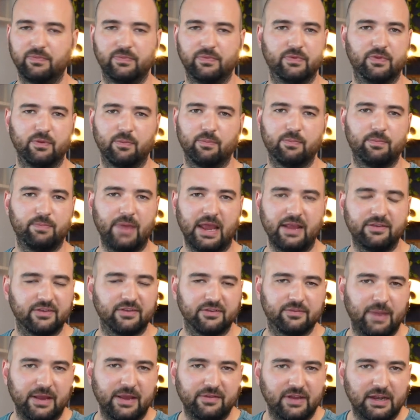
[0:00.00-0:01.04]
the bass
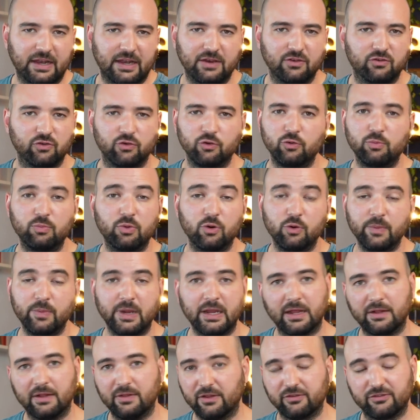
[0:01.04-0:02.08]
is basically too
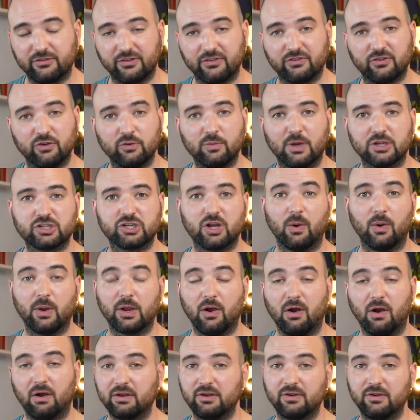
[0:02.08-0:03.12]
boomy and there's just too much going
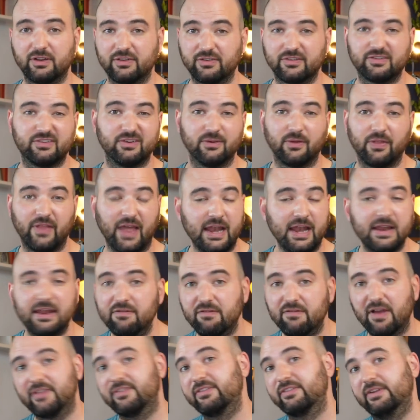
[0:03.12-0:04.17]
on, you can still then
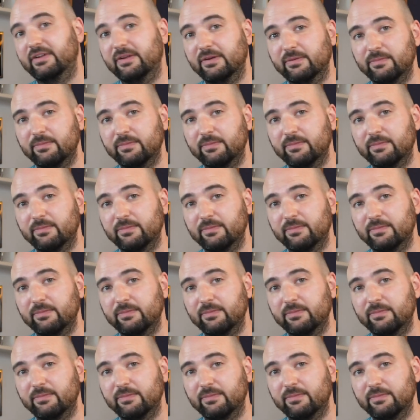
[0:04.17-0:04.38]
invest in